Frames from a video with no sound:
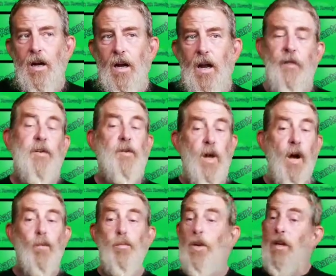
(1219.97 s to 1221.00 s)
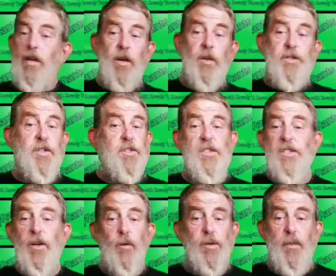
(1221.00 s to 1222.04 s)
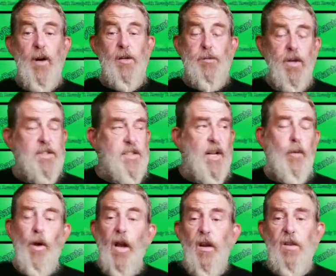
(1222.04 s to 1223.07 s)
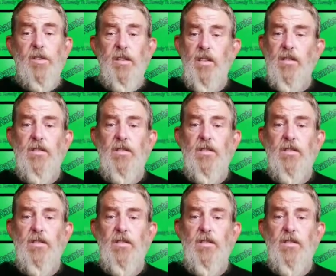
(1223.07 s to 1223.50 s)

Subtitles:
If you don't, then you're just as irresponsible as anyone else.